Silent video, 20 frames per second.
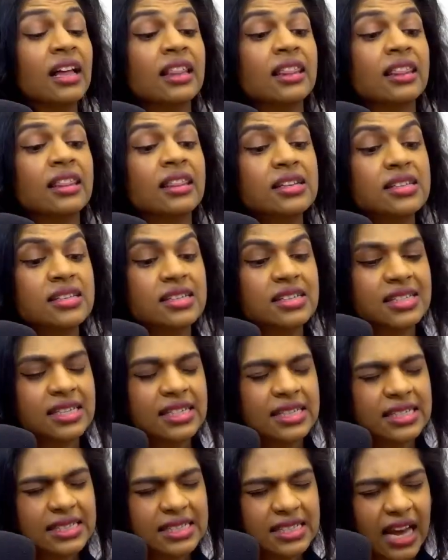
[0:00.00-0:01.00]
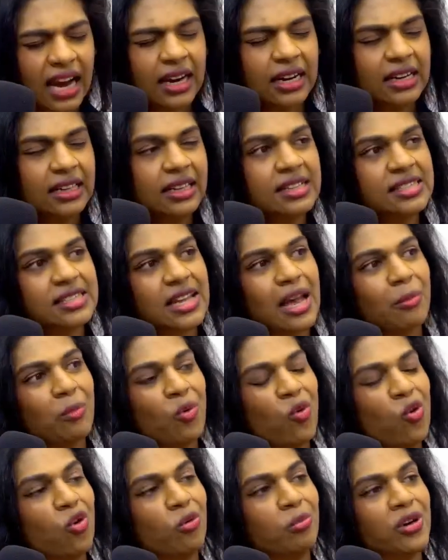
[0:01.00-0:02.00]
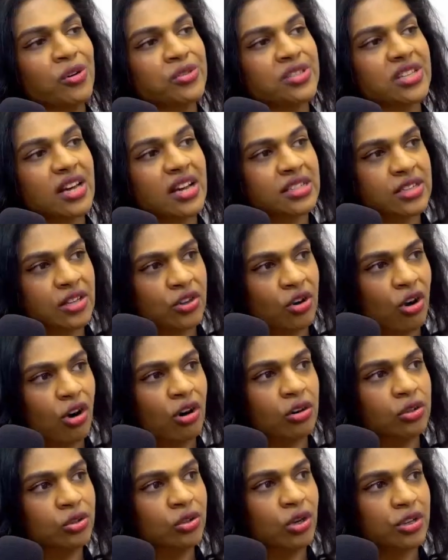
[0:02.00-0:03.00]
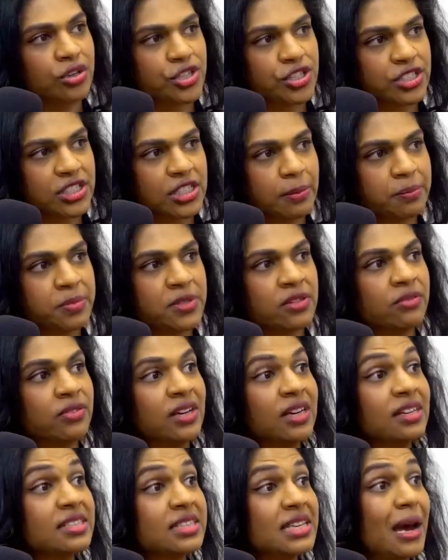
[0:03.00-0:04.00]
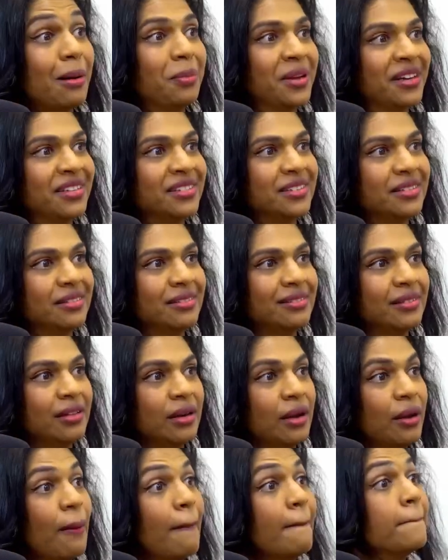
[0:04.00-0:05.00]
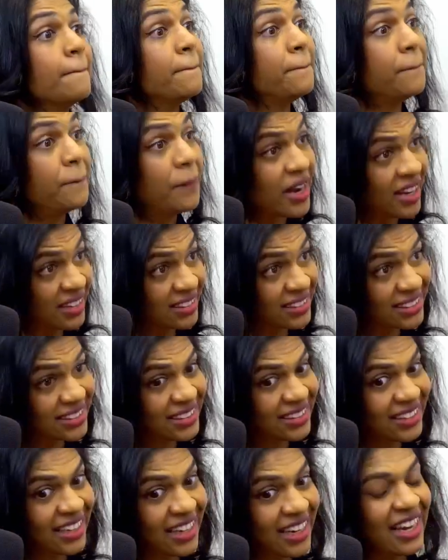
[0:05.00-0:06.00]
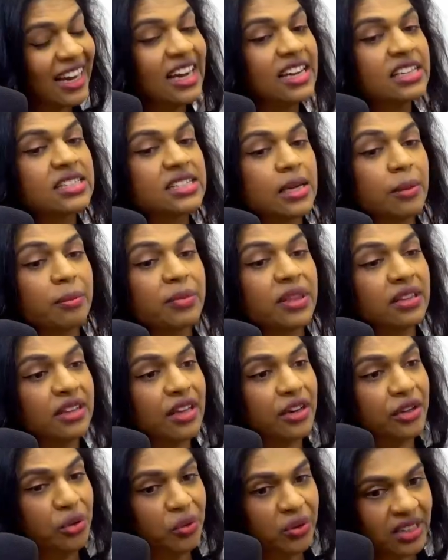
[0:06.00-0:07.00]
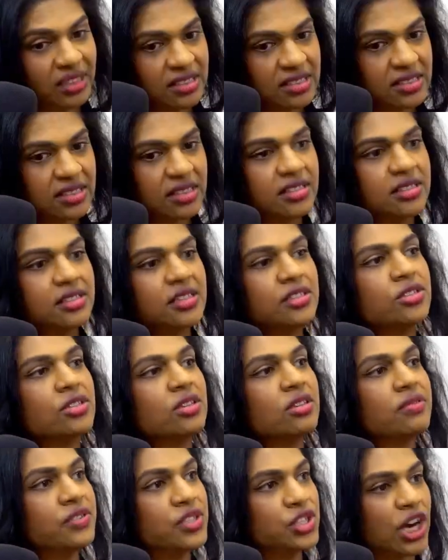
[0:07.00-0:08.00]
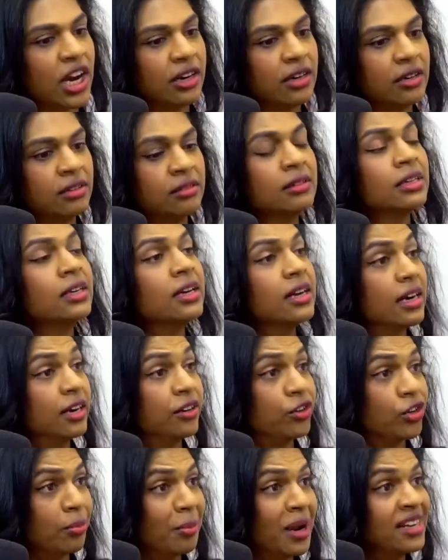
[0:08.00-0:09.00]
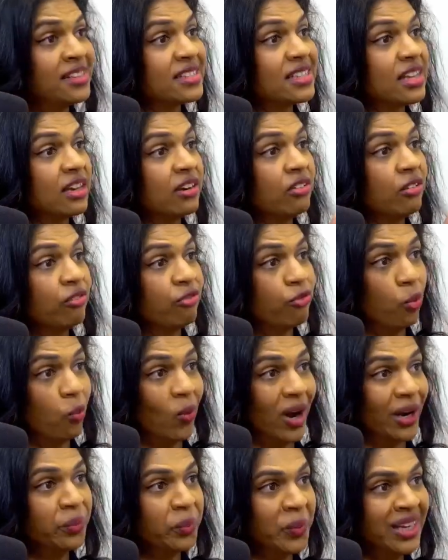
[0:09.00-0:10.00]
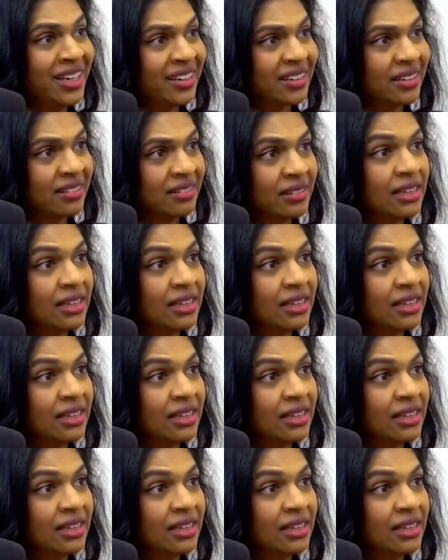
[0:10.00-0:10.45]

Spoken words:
This is exactly the same hormones as an oral contraceptive tablet. But it's something that you can insert into the vagina. It remains in for 1 week.